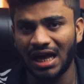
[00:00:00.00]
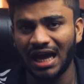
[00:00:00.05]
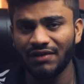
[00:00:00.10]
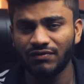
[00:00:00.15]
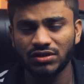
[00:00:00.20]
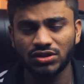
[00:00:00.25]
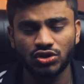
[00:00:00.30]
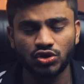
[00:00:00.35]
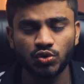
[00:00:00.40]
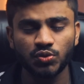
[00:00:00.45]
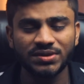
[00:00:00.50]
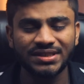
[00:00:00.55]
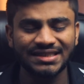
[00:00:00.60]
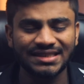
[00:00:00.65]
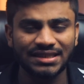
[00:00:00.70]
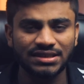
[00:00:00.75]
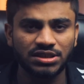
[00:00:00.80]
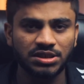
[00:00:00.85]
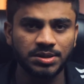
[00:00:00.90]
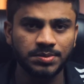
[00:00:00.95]
I was
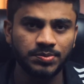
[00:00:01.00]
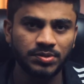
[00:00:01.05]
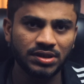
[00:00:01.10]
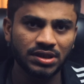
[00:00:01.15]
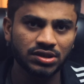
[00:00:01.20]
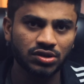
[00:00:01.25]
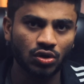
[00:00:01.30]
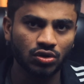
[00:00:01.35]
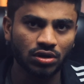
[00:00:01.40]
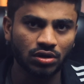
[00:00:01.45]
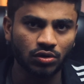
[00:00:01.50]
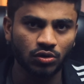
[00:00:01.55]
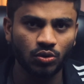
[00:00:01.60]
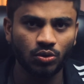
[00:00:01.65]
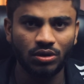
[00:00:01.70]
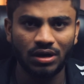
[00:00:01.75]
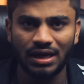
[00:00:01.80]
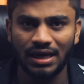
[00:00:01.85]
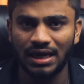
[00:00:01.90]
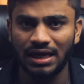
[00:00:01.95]
using the GPS on the
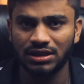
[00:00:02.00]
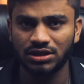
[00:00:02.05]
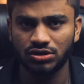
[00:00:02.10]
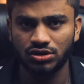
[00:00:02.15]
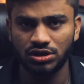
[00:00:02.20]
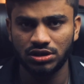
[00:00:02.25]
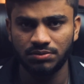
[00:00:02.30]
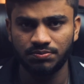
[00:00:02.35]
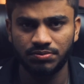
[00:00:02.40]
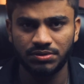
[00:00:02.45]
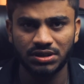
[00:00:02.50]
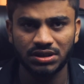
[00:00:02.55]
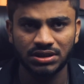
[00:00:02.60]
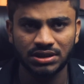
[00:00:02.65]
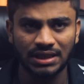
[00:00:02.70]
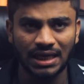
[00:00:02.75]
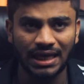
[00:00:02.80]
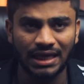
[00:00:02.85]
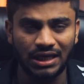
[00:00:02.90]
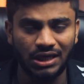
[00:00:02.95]
road and the
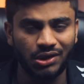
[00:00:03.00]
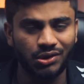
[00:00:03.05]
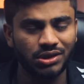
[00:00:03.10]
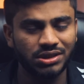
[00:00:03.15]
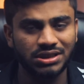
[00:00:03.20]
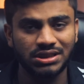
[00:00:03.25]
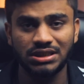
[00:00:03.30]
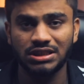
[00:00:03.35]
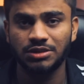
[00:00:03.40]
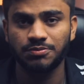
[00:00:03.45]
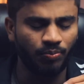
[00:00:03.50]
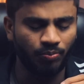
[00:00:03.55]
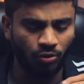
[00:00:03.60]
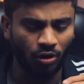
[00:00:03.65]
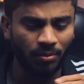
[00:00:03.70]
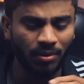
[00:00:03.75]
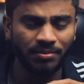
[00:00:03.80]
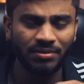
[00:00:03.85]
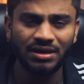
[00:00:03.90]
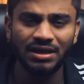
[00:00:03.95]
GPS accuracy is
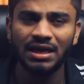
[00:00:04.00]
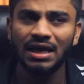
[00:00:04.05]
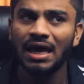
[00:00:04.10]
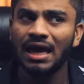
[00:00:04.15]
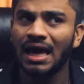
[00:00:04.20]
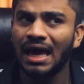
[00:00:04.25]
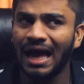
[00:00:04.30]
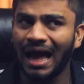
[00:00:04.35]
probably,